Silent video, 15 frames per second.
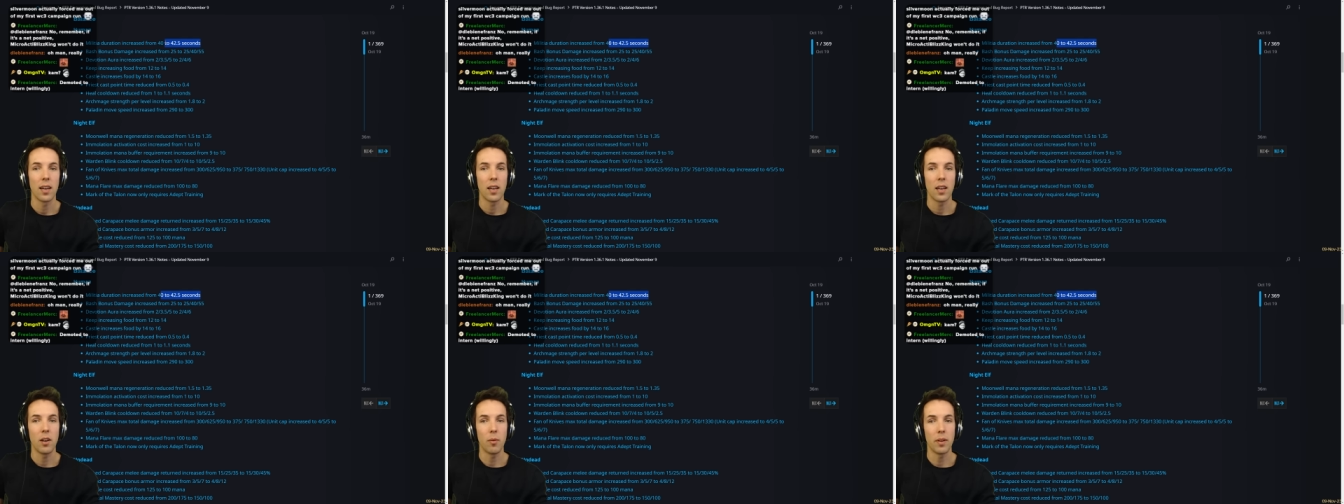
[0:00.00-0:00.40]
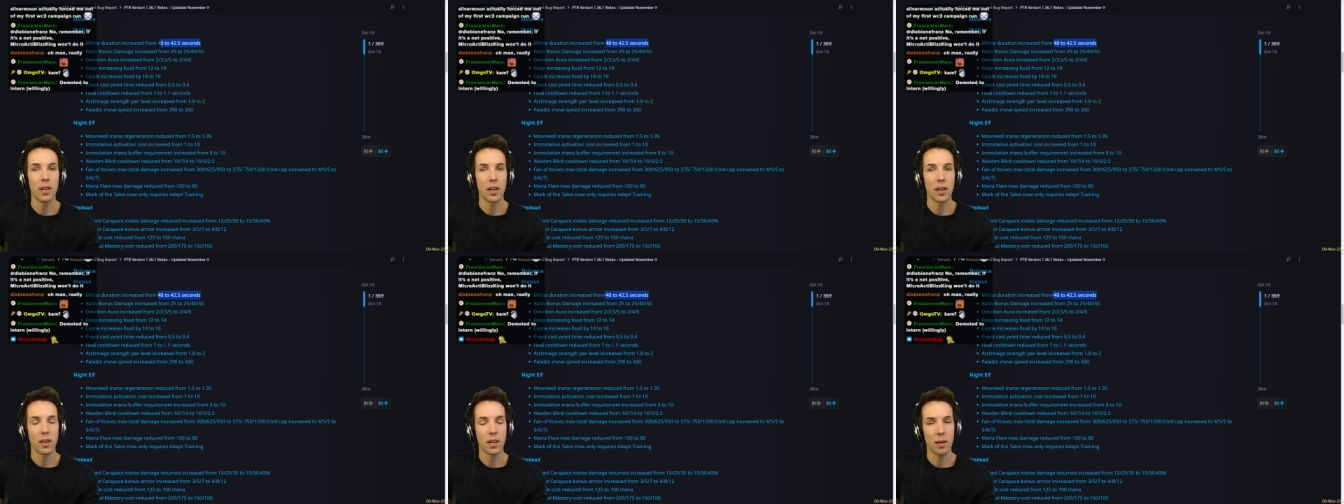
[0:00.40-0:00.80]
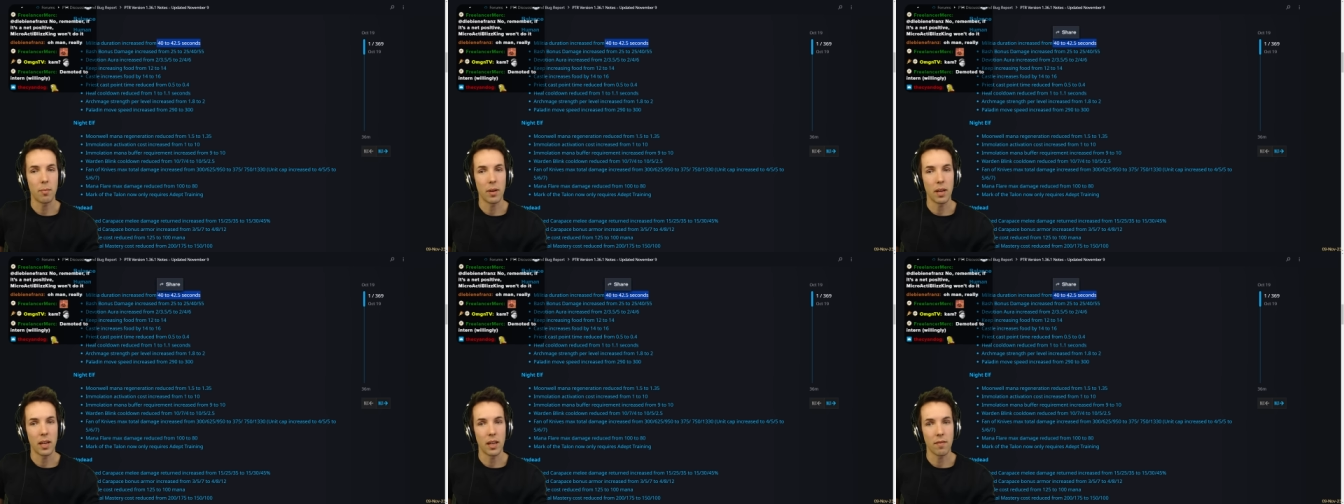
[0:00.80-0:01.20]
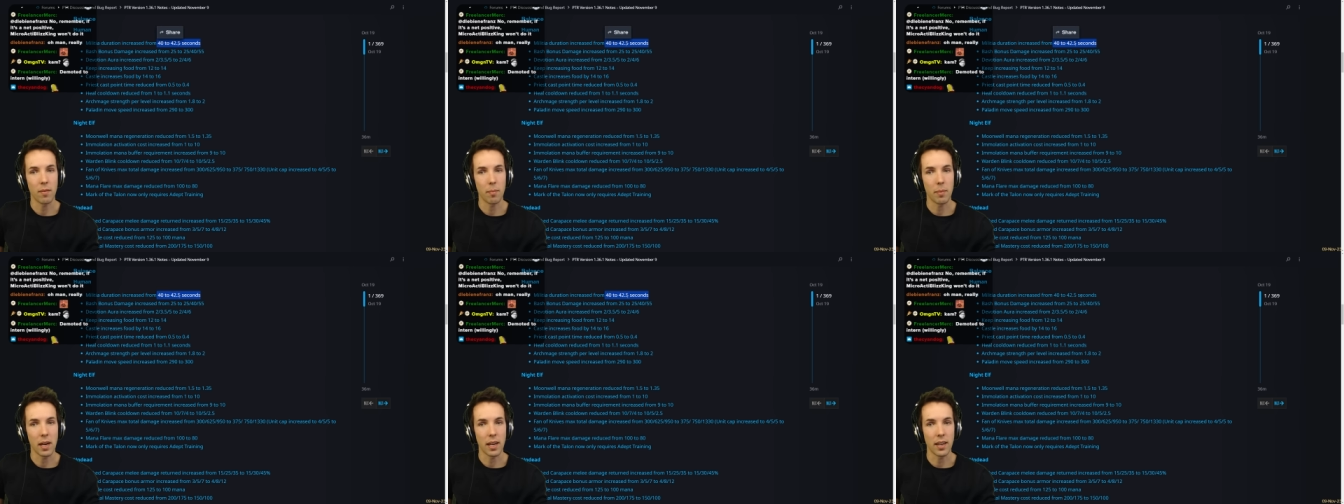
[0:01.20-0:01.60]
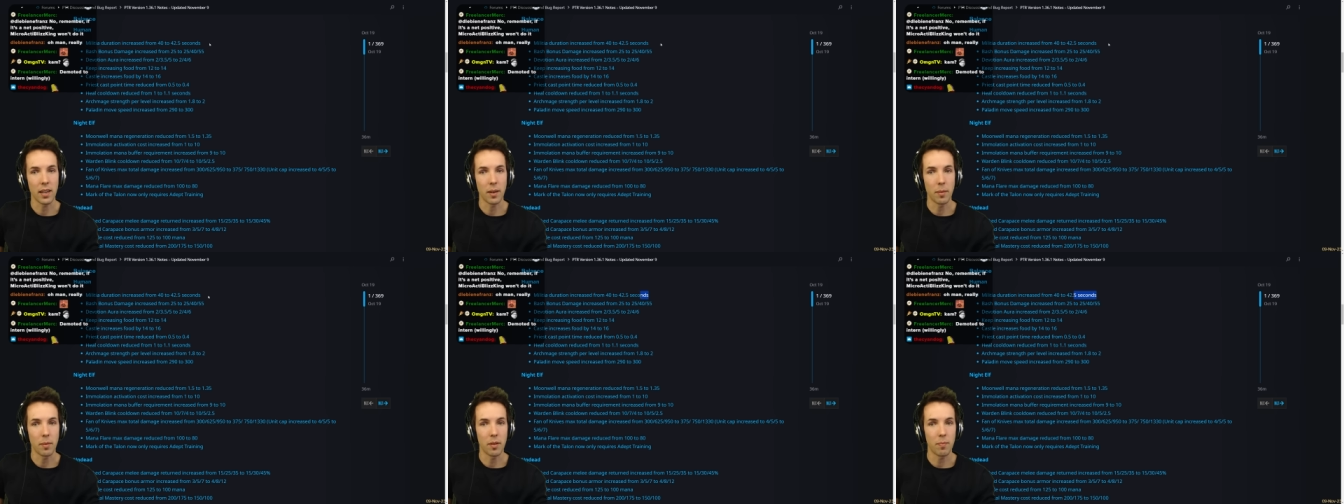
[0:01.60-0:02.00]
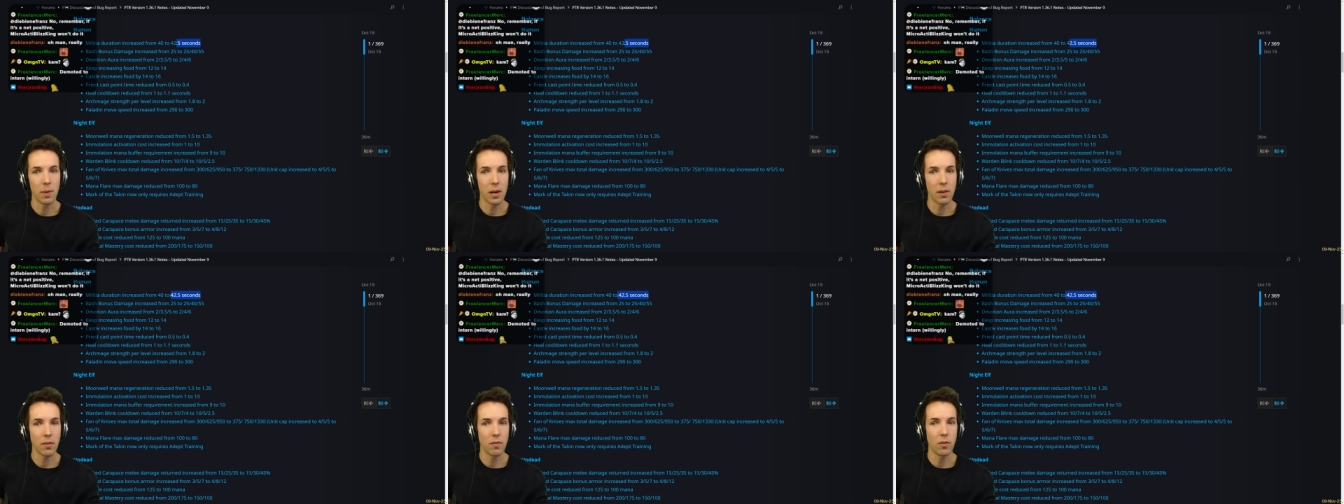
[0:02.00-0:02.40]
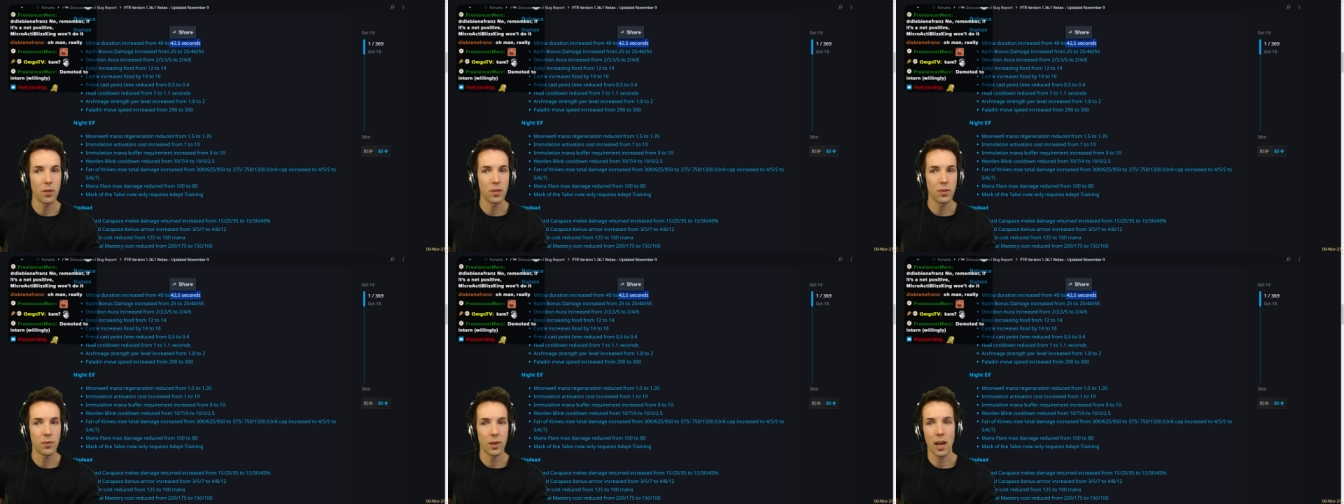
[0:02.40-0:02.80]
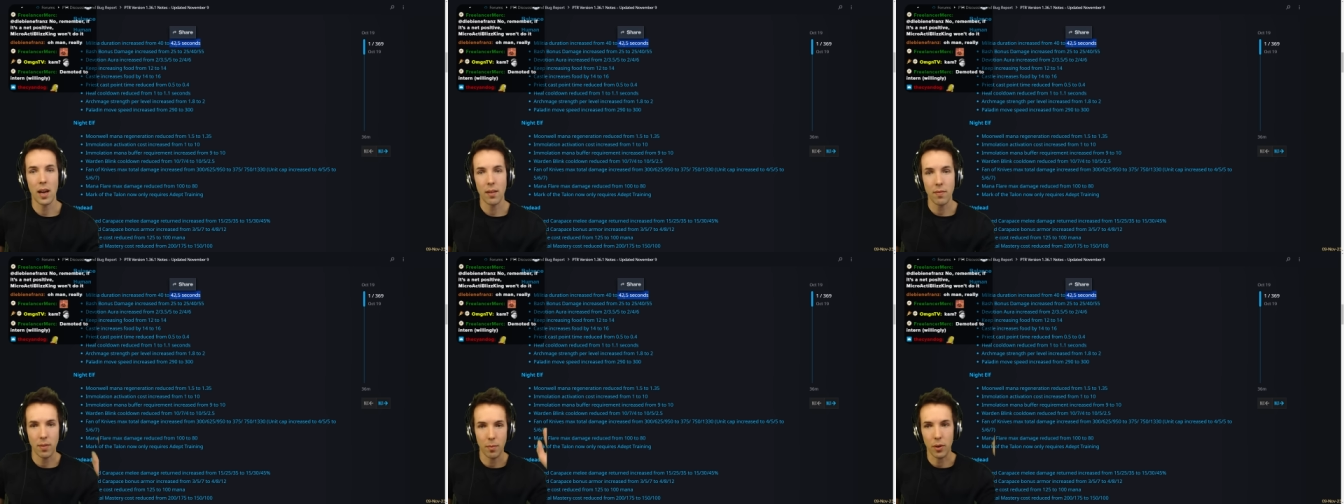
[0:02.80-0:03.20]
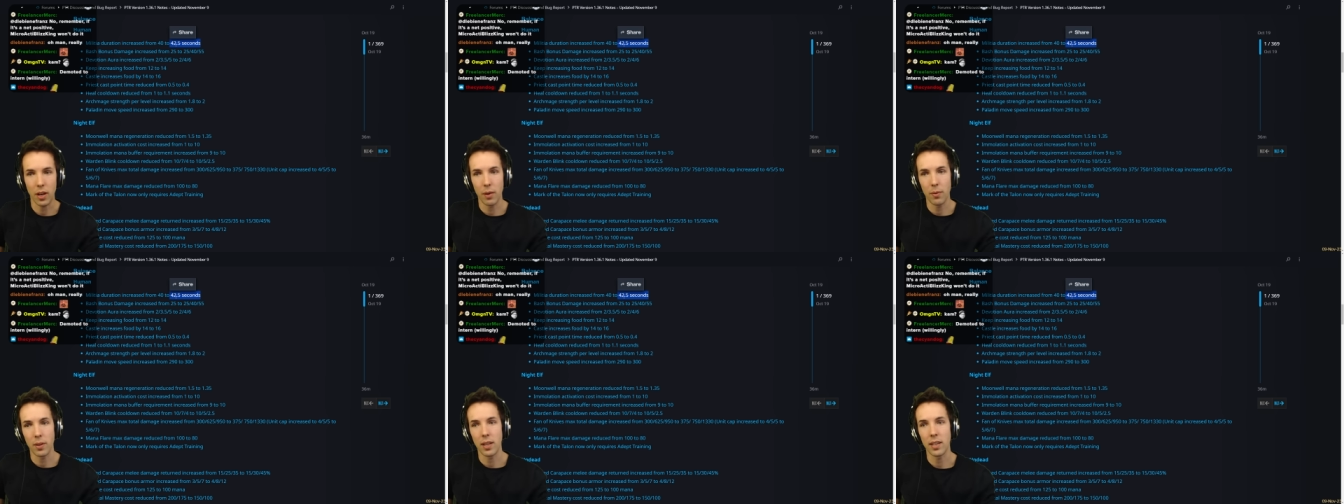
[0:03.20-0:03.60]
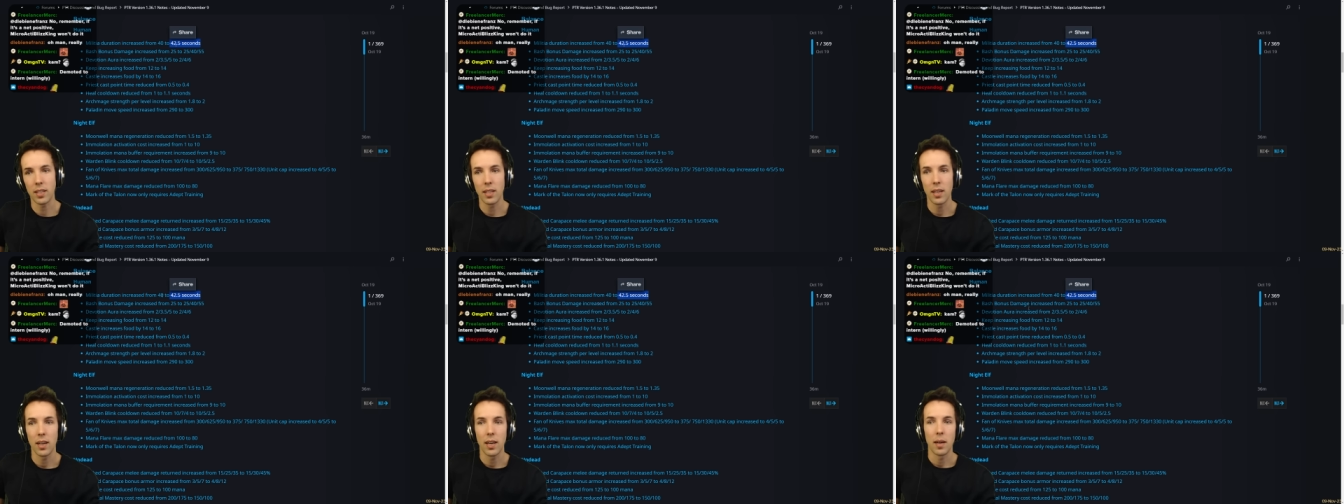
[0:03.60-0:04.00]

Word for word: Human are being given back a little bit of power, 42 and a half. I'm okay with this.